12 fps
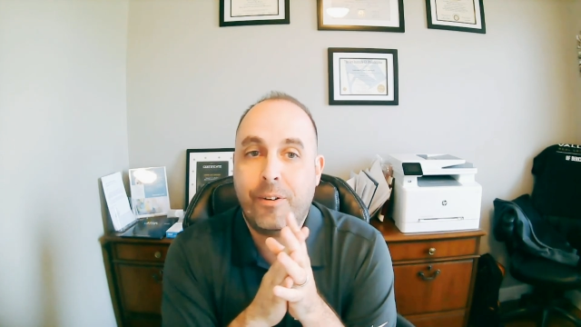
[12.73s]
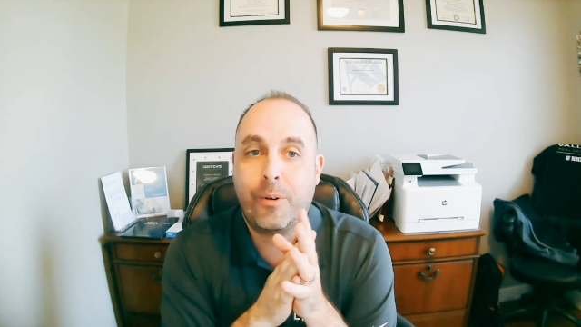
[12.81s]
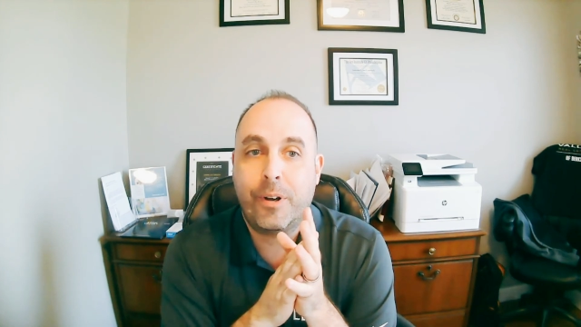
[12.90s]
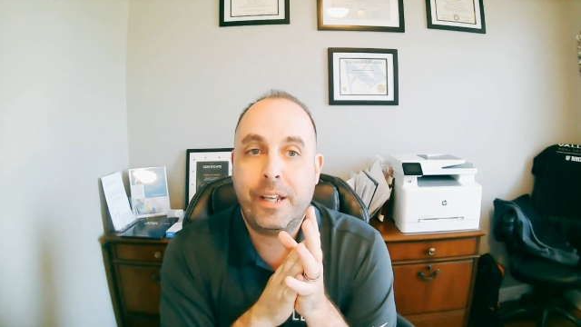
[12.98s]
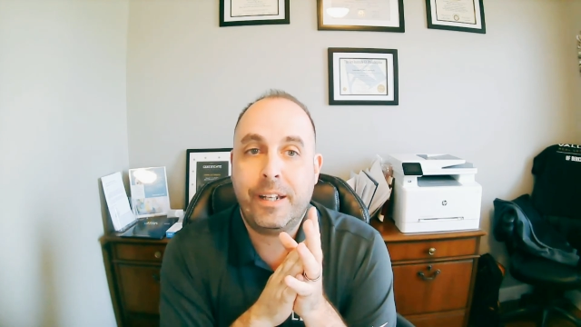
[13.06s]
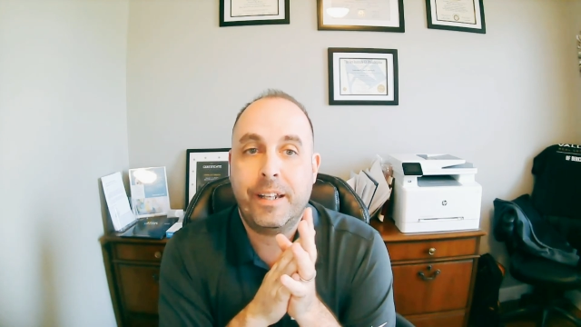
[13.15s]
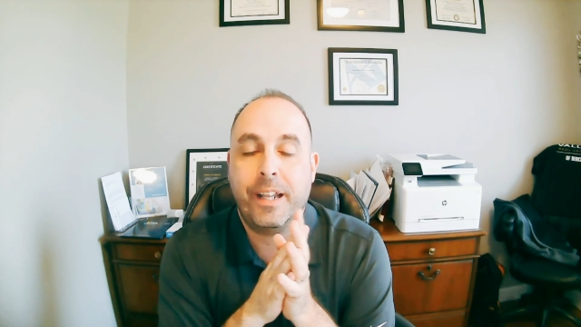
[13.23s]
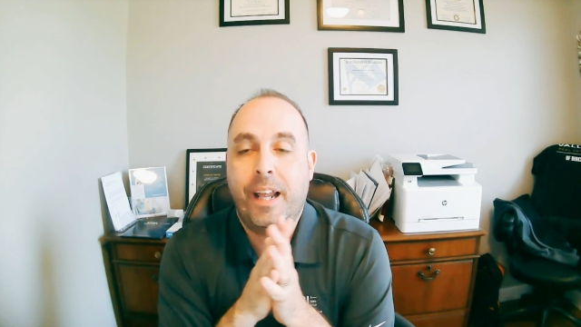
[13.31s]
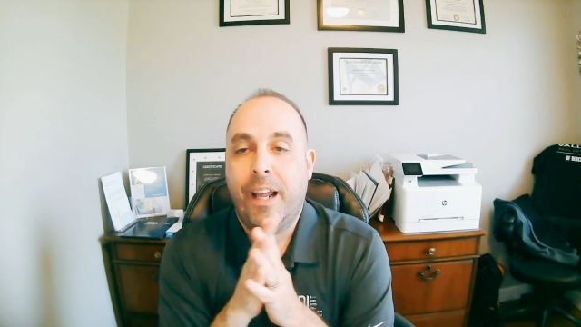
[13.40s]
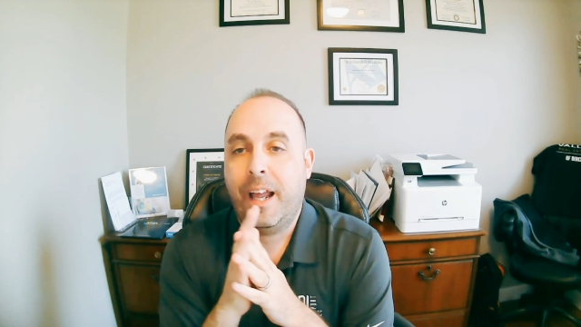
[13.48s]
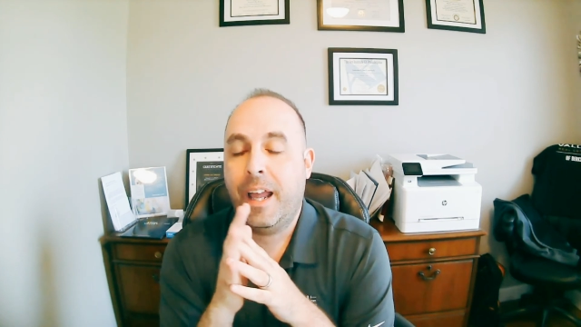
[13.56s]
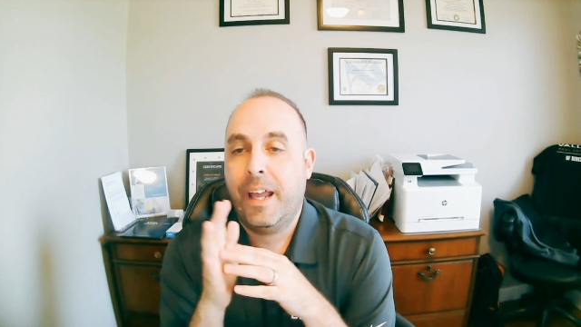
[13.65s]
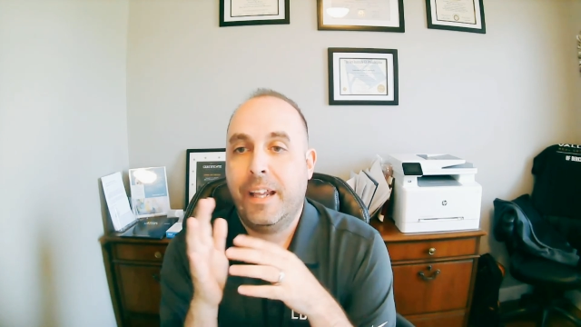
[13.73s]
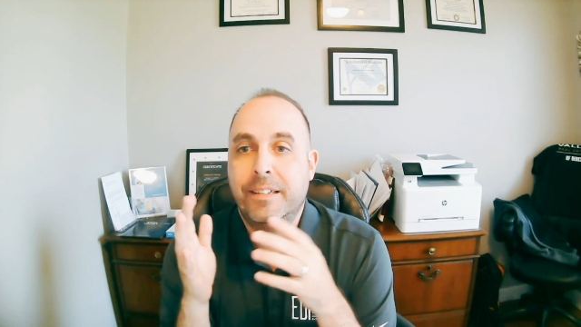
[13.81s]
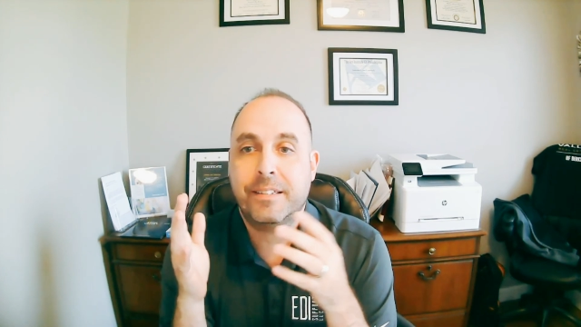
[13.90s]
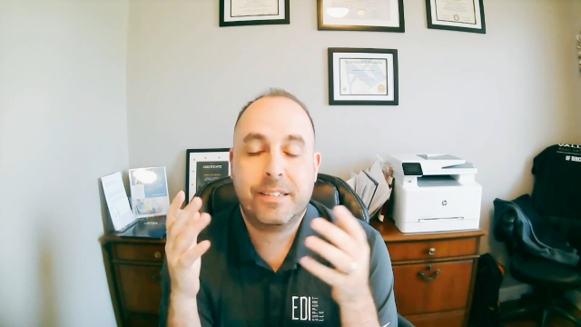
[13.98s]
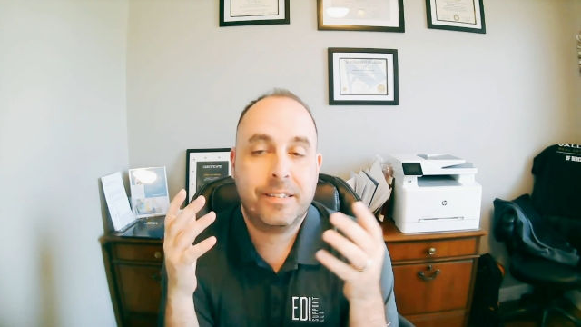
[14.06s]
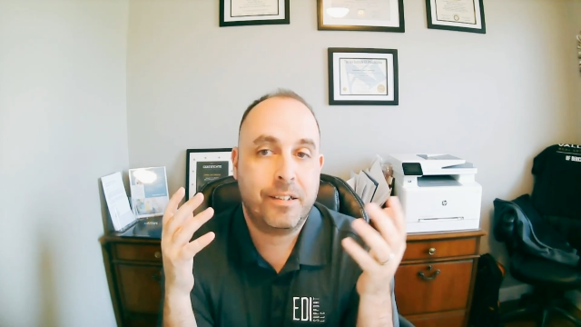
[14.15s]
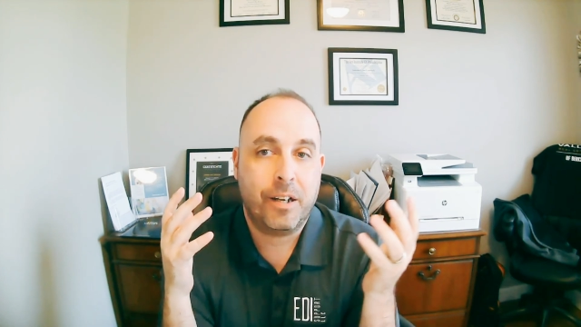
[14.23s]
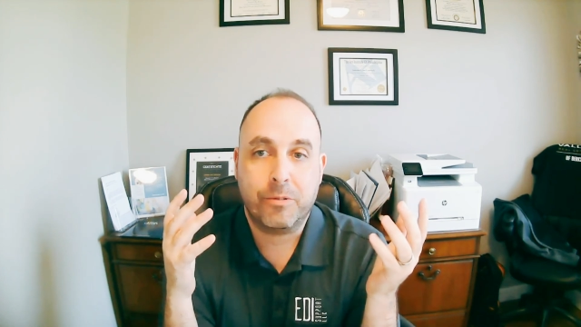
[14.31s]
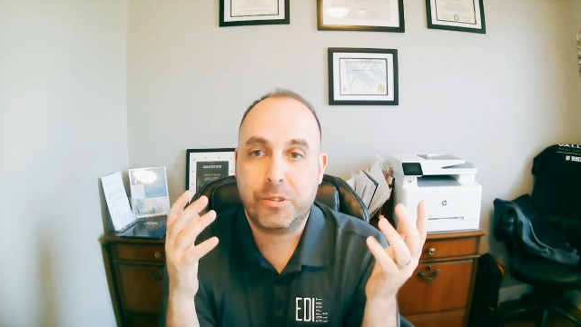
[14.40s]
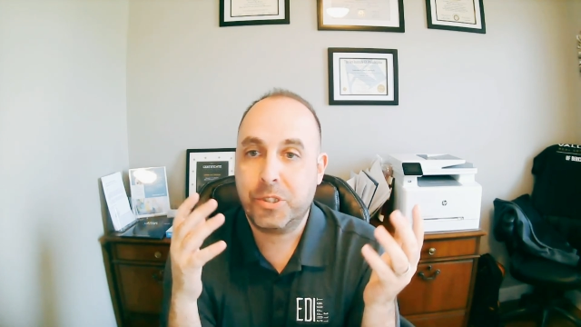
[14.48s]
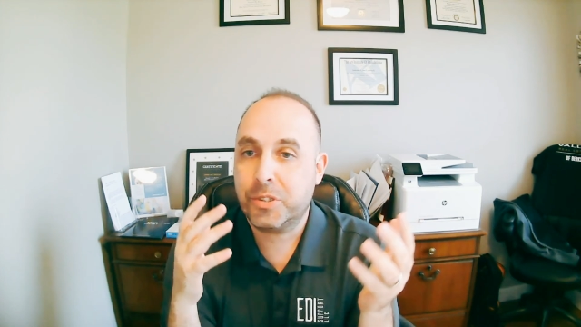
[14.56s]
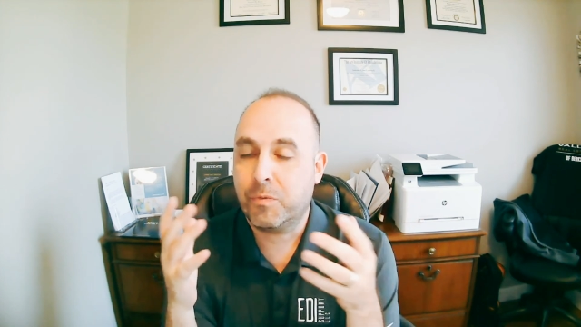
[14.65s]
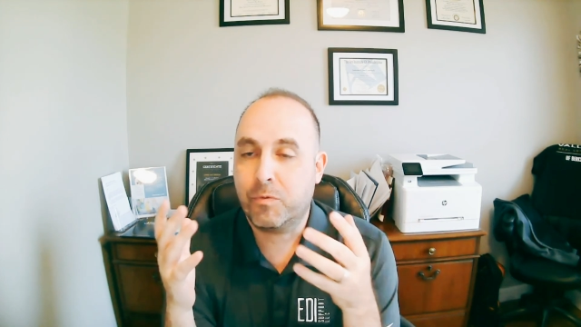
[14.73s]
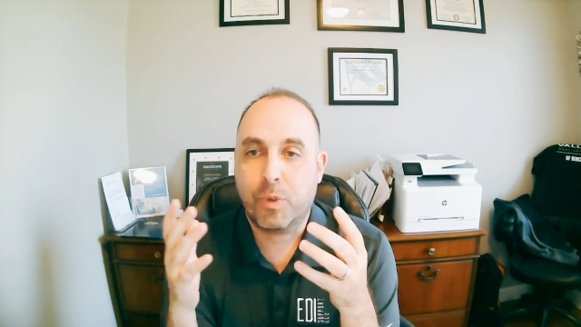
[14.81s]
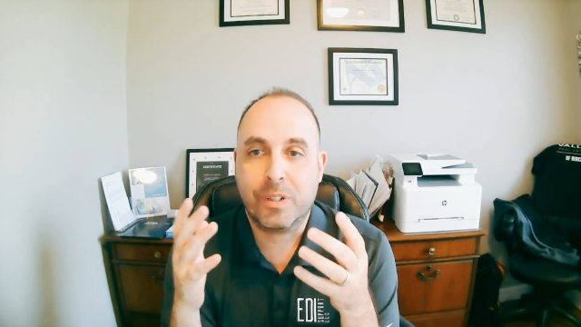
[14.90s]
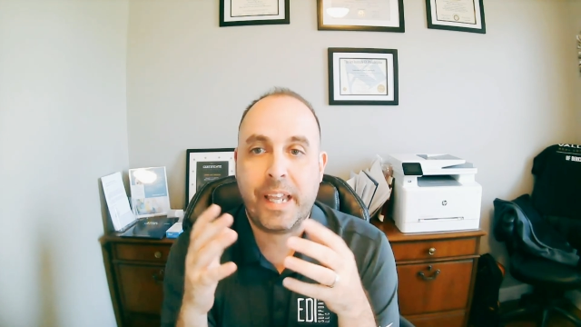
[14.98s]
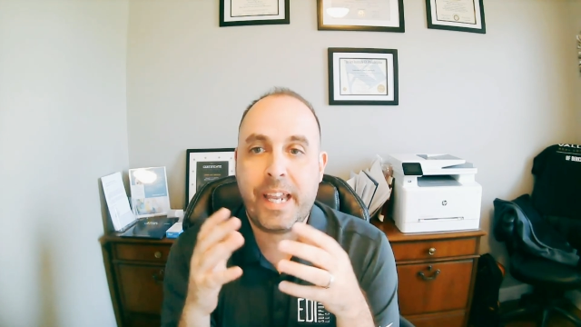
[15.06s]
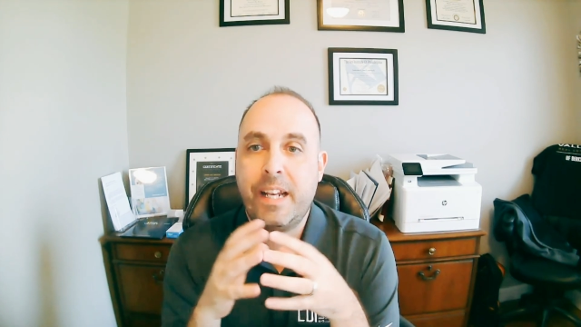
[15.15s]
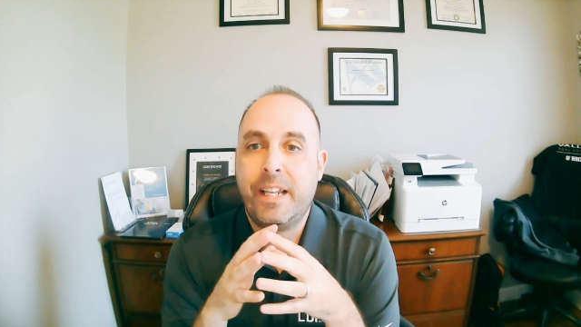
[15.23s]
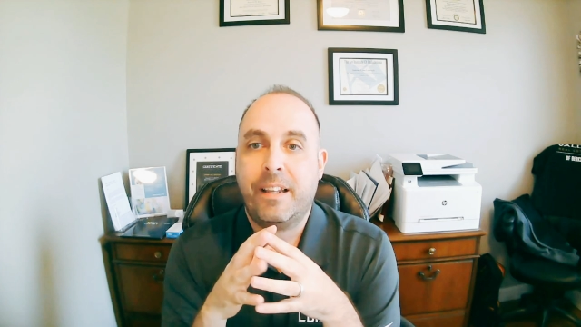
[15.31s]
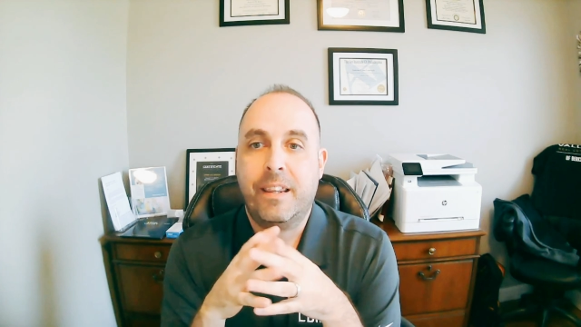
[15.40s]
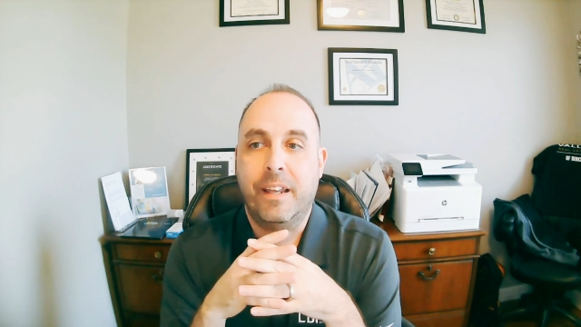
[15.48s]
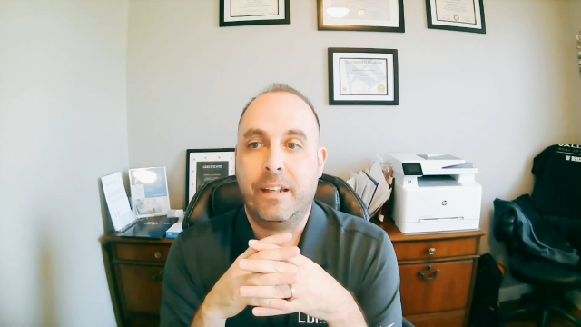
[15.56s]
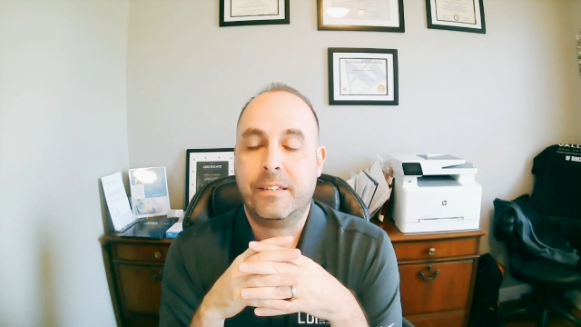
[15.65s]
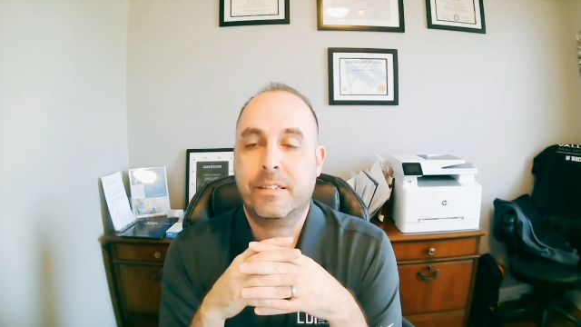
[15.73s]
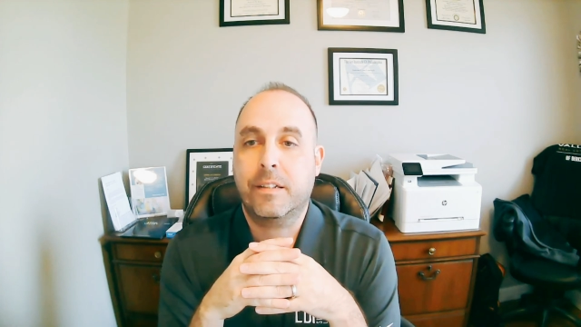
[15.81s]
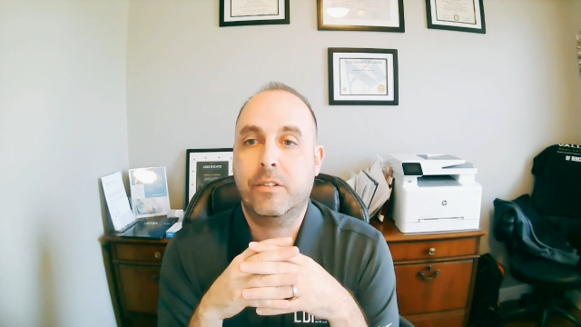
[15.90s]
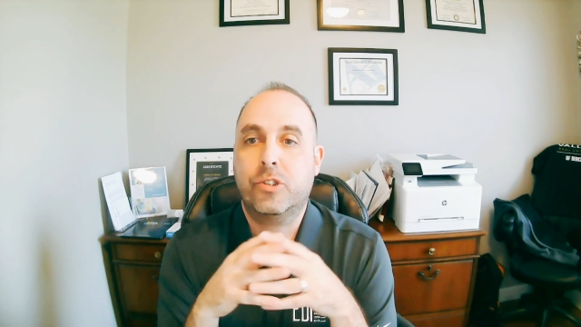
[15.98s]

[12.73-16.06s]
on it and, you know, just relating things.